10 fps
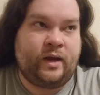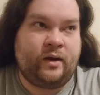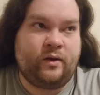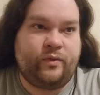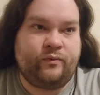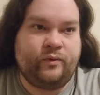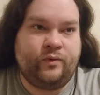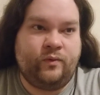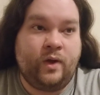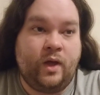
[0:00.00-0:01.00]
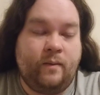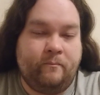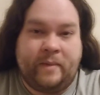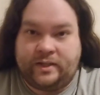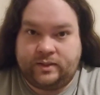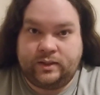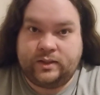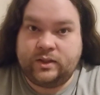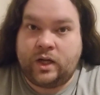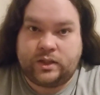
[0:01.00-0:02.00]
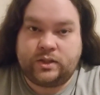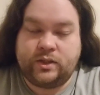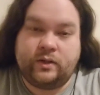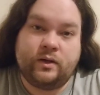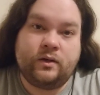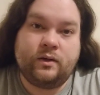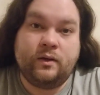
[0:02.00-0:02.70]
and through mental exhaustion.